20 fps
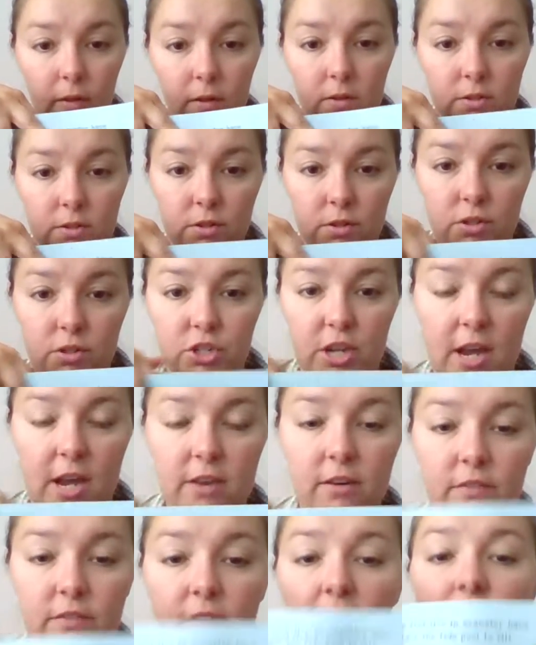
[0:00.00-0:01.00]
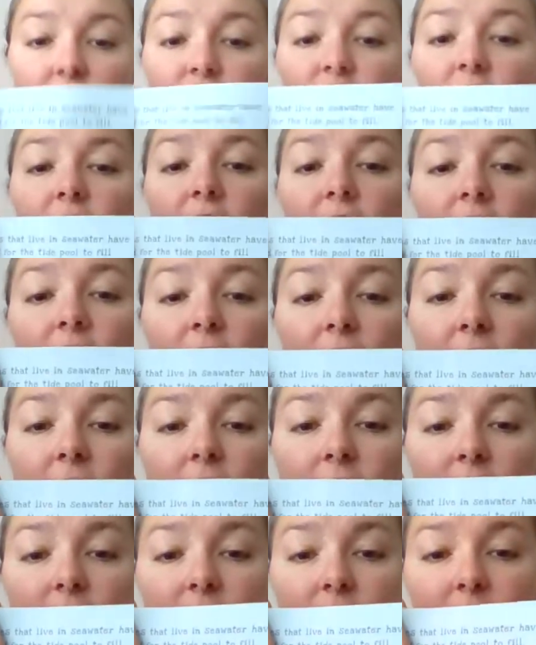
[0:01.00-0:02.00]
So you shine your flashlight and
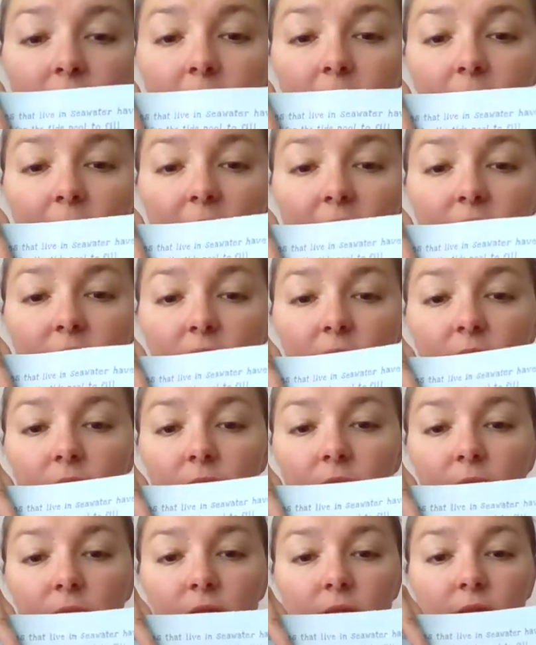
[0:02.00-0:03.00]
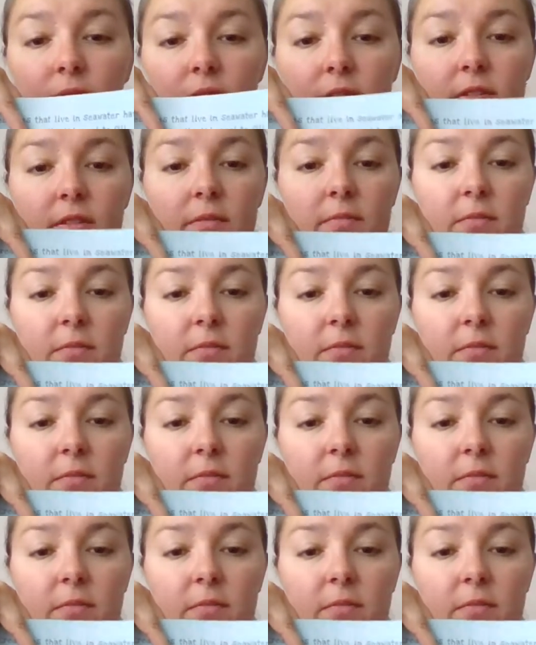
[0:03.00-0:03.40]
it's mussels.